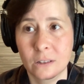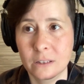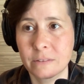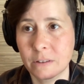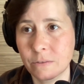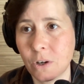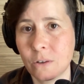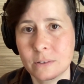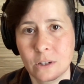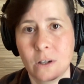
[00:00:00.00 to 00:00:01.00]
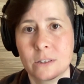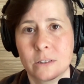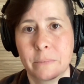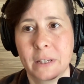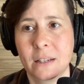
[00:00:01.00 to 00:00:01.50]
are living, evolved,
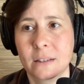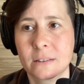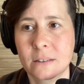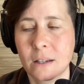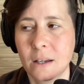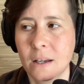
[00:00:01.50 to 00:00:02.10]
conscious beings